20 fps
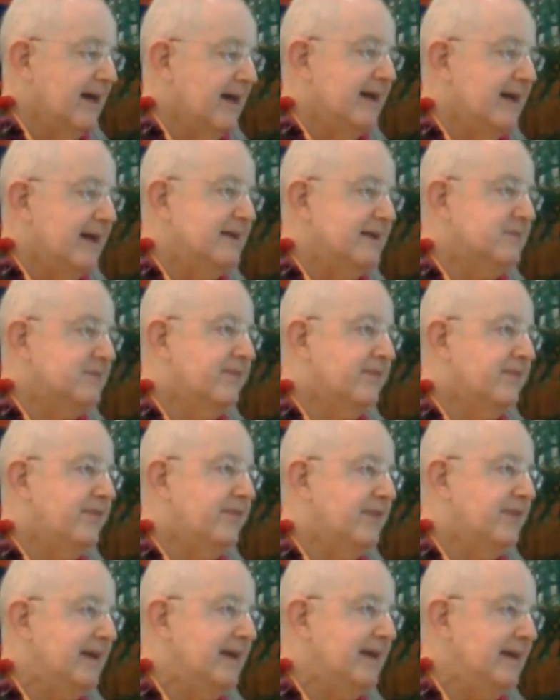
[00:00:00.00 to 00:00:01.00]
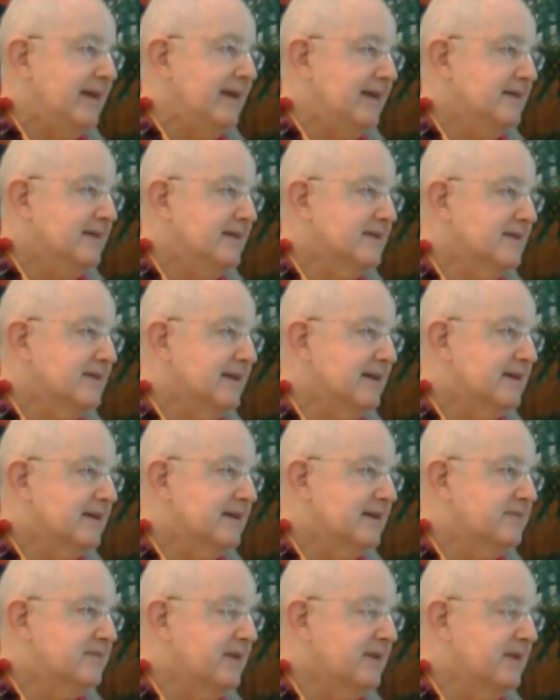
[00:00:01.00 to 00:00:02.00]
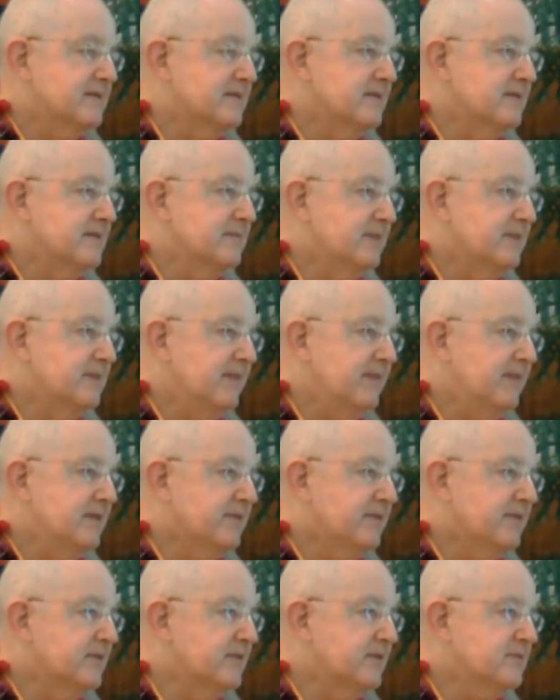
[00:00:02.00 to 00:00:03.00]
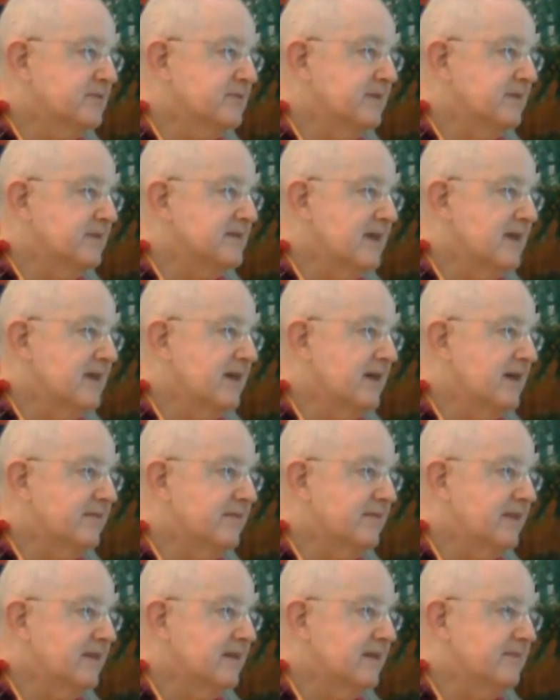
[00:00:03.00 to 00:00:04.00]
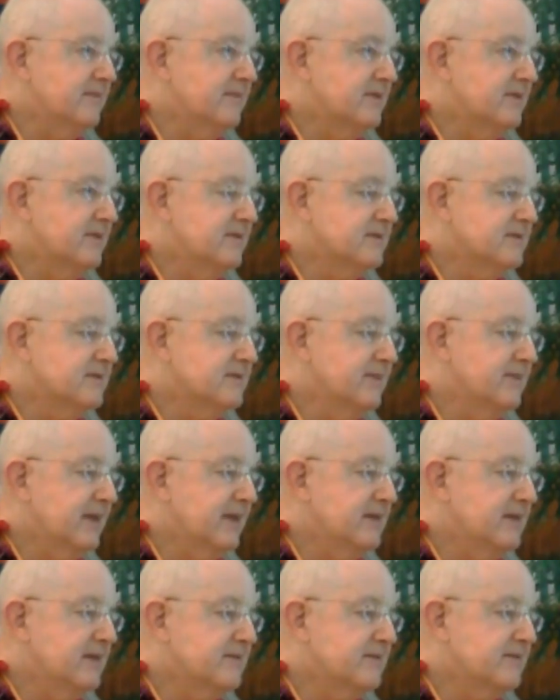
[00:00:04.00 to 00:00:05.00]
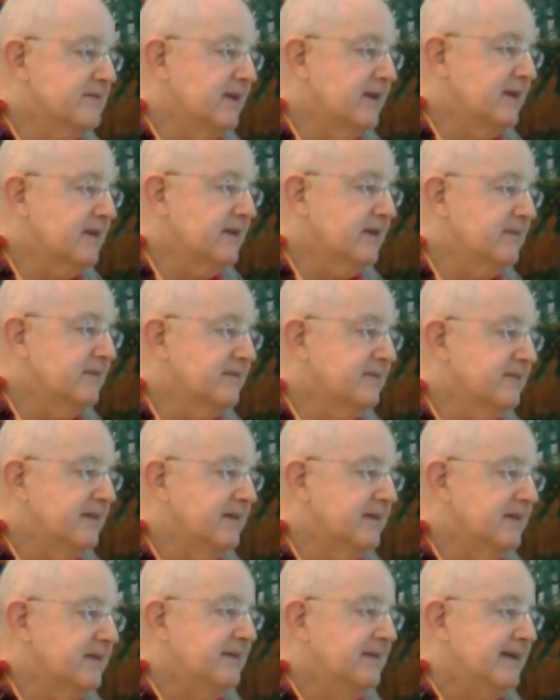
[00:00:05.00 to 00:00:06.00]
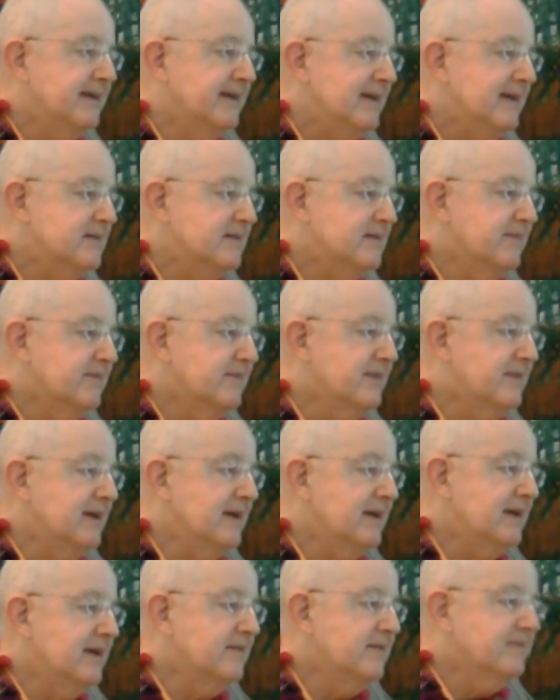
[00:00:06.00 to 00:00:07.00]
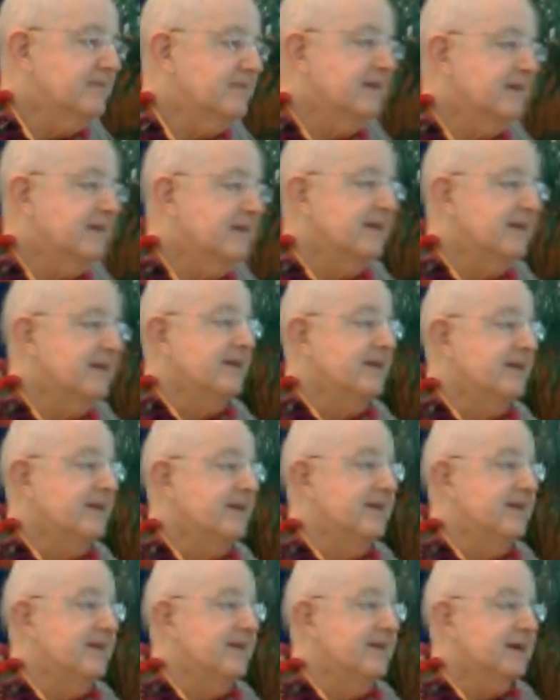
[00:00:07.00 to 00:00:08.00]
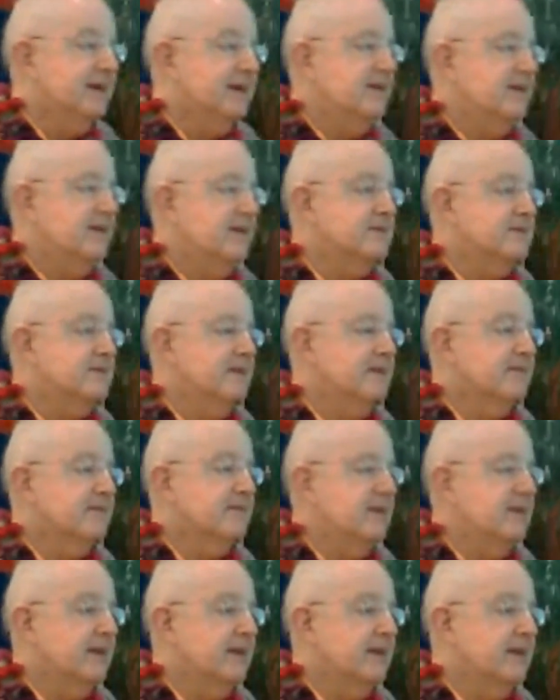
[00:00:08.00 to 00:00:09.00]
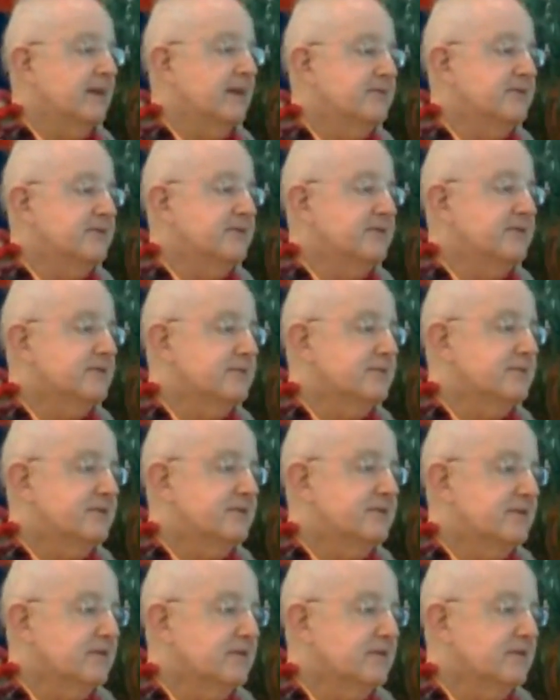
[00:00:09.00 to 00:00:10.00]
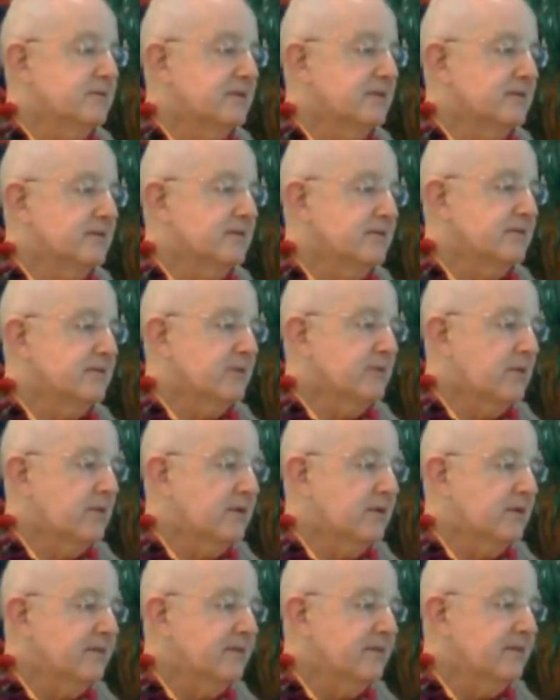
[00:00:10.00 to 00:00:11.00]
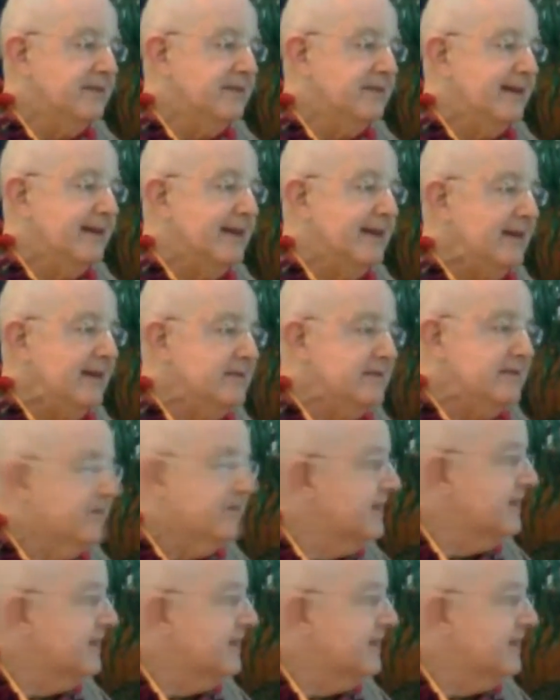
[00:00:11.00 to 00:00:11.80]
he's expressed in the previous verse what he's not afraid of, but there is something he's afraid of. He's afraid of the condition of life within this material world, or